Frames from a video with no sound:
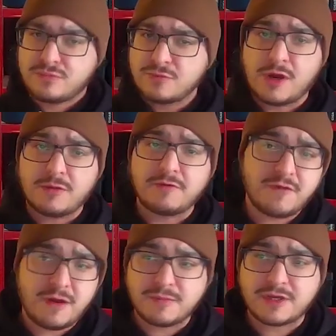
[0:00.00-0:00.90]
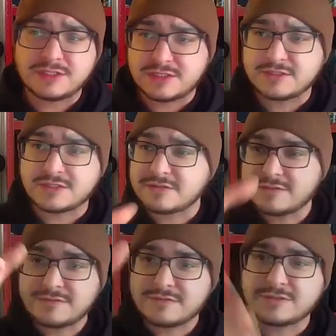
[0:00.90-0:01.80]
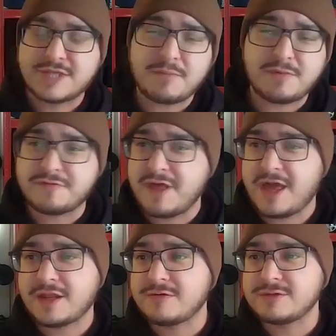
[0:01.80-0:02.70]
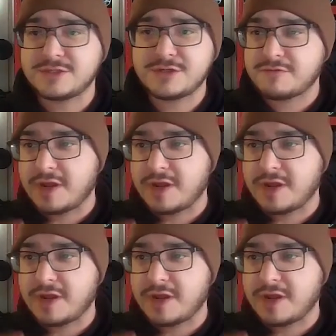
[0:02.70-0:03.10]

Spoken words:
where we're from, because there's a Scapy flag in our reserve,